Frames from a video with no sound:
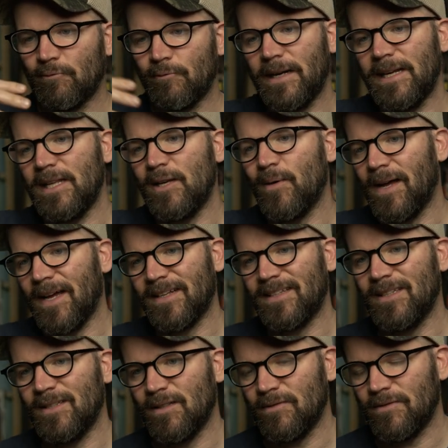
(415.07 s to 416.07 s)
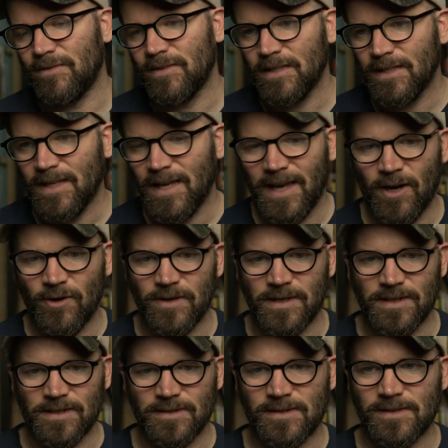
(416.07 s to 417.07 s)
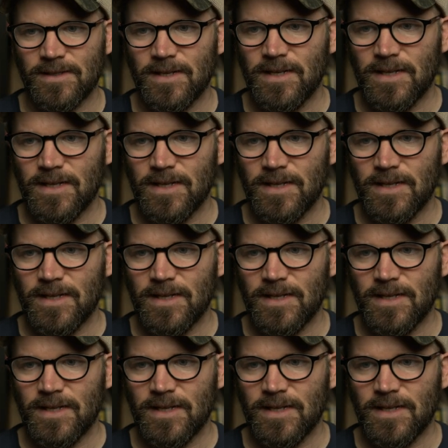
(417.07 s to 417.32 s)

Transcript: radioactive areas.